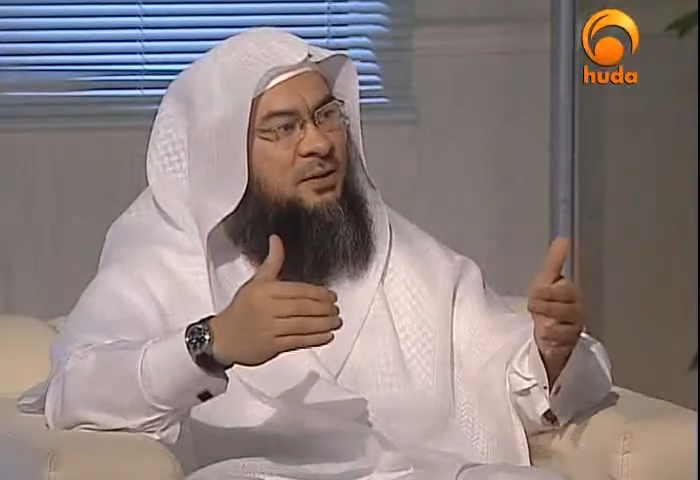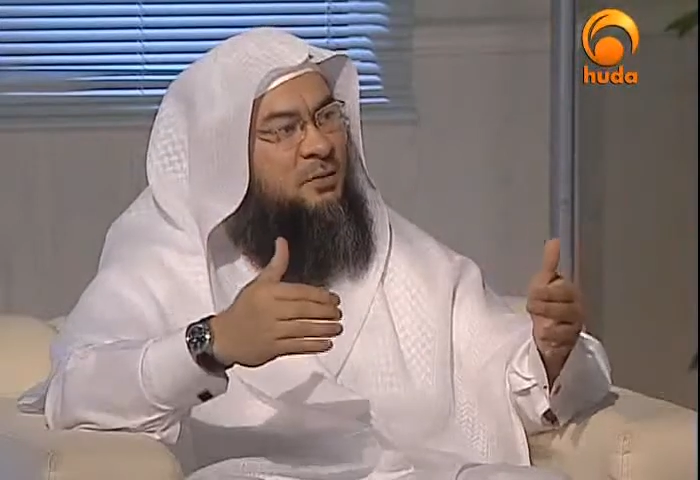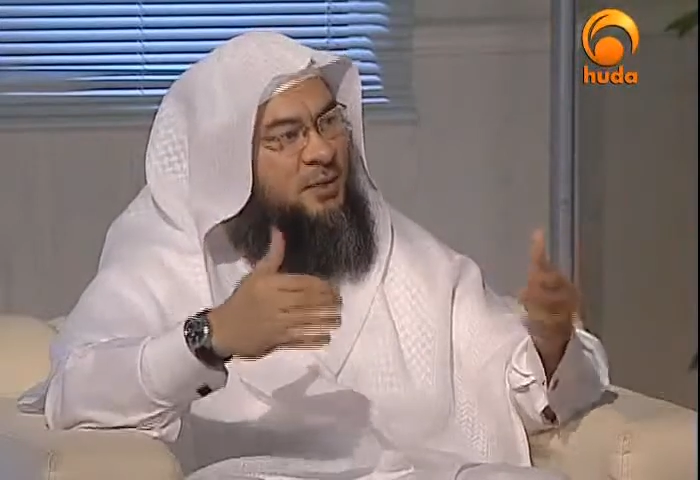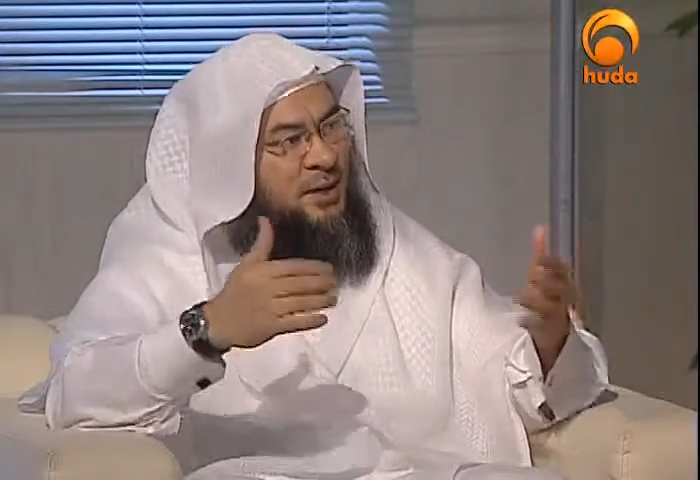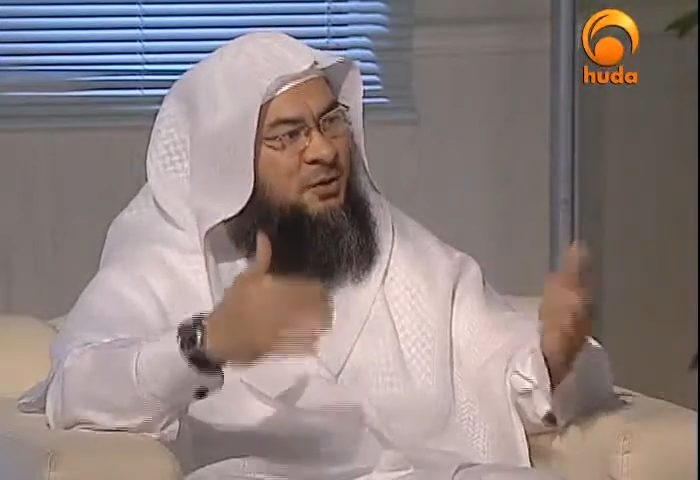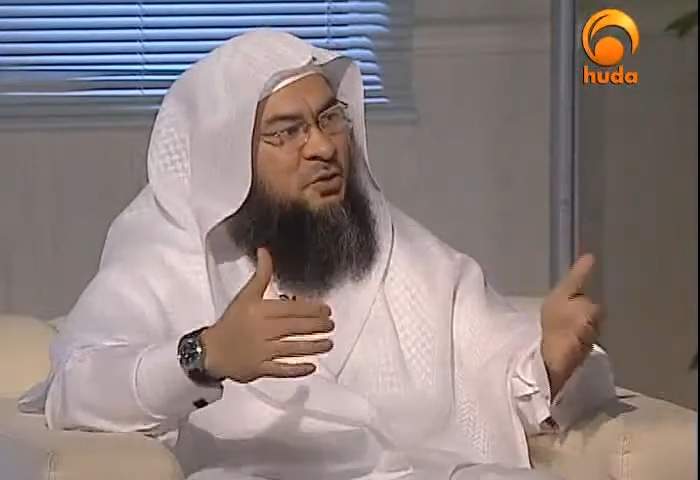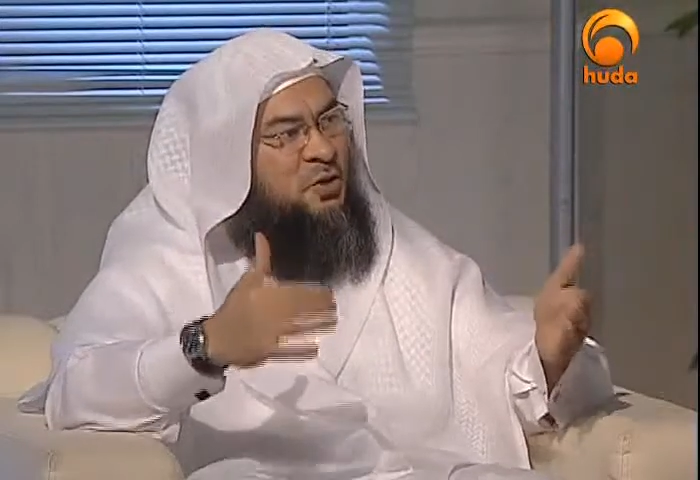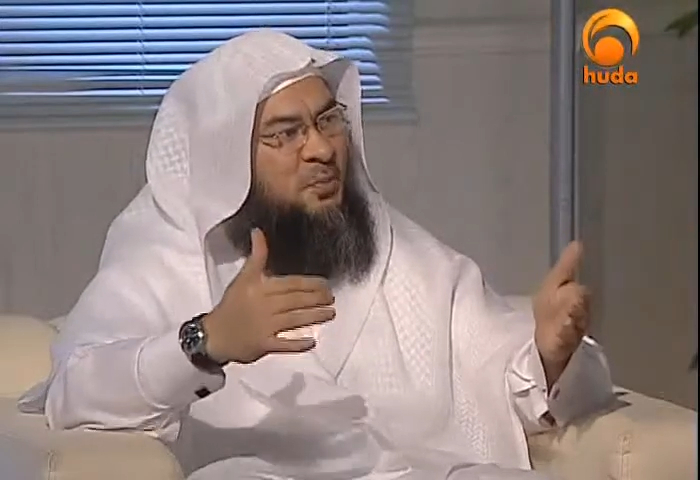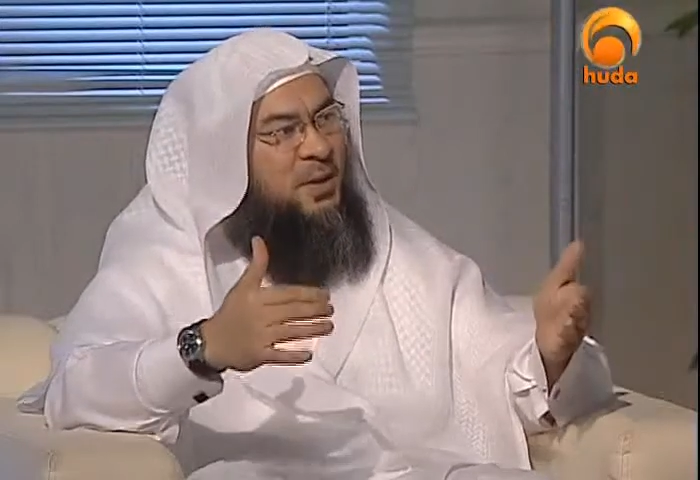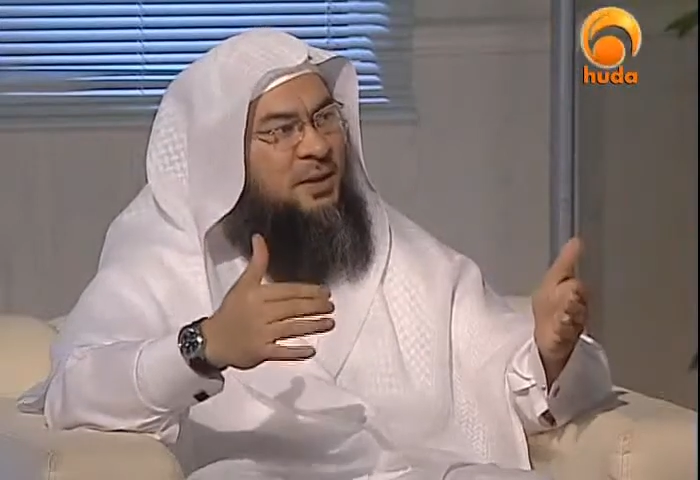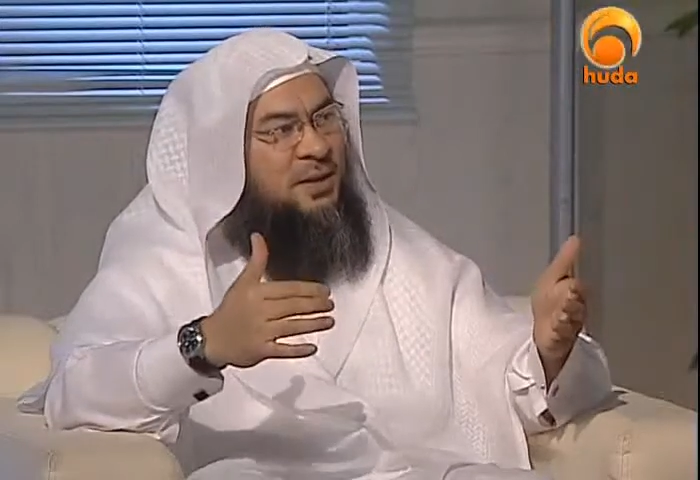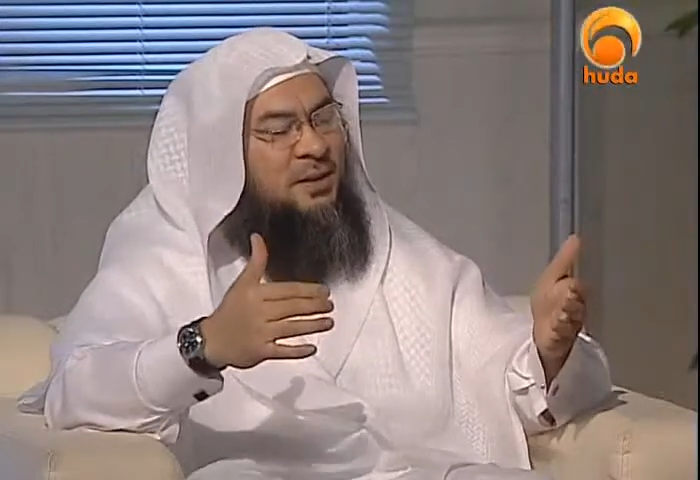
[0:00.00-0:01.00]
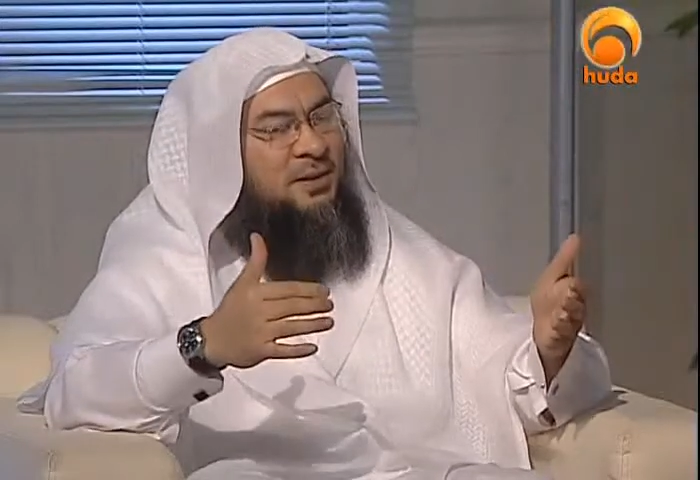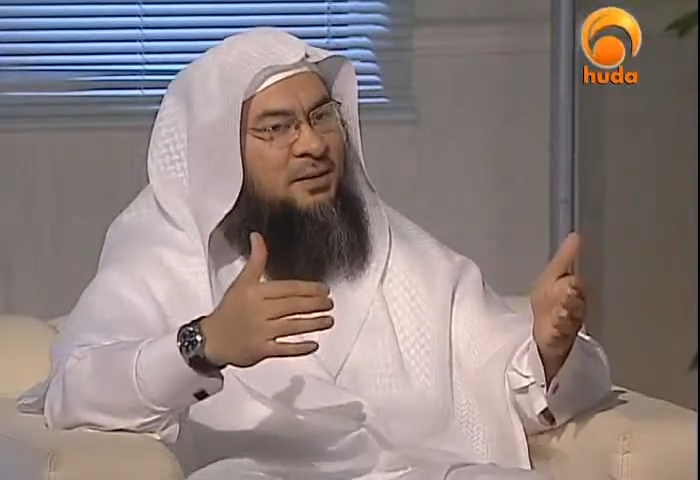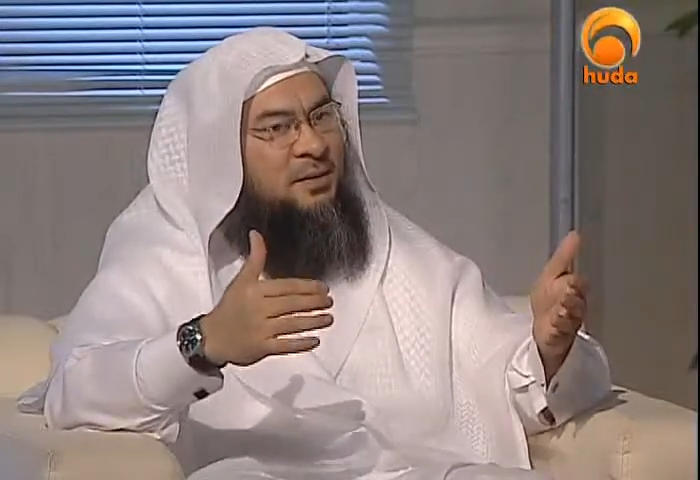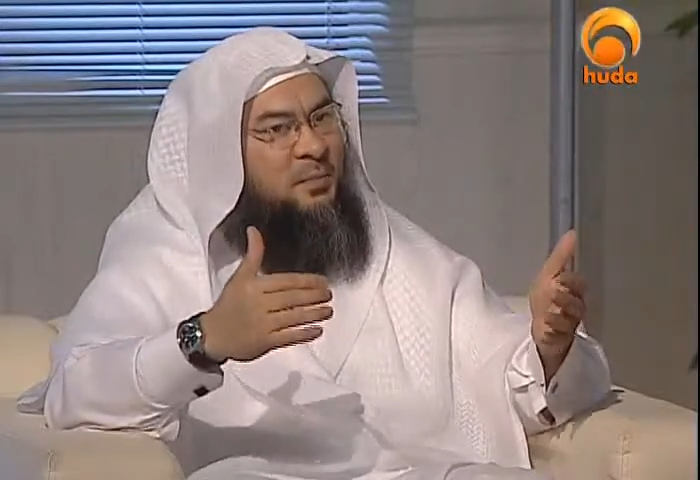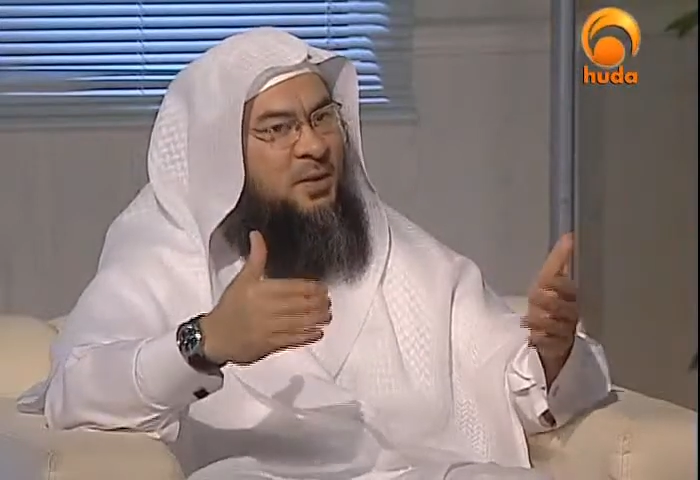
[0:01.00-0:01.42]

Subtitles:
they were anticipating the